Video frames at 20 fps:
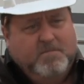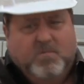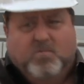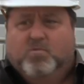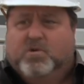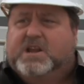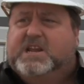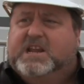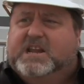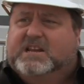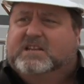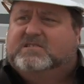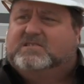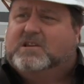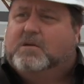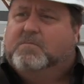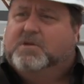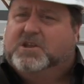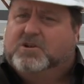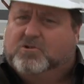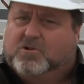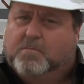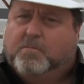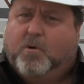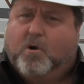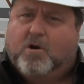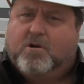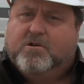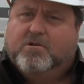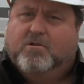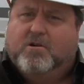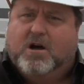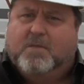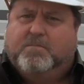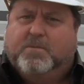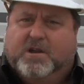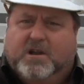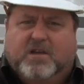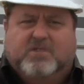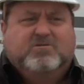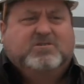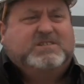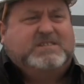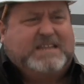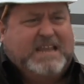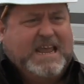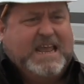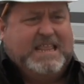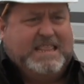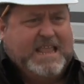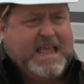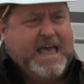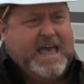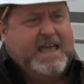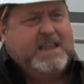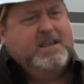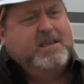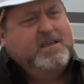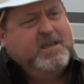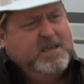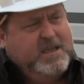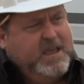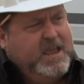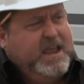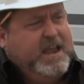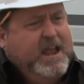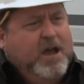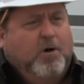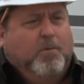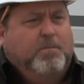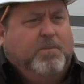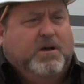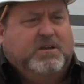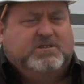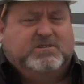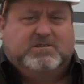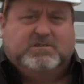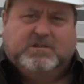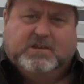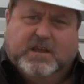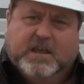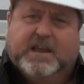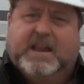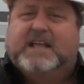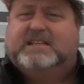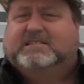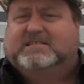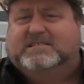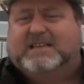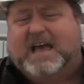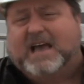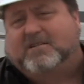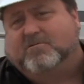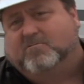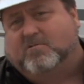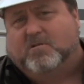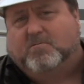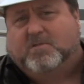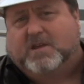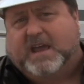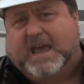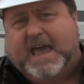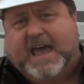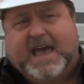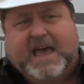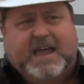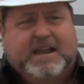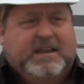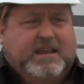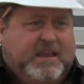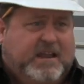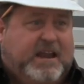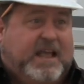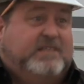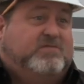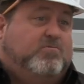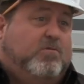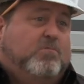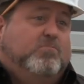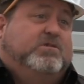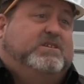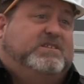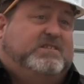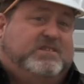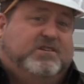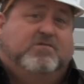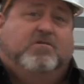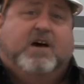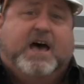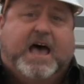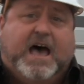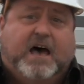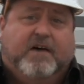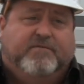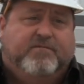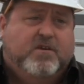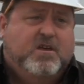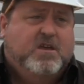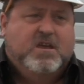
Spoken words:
we needed somebody who could partner up and understand that and help us. And that's exactly what we had, and that's what we still have.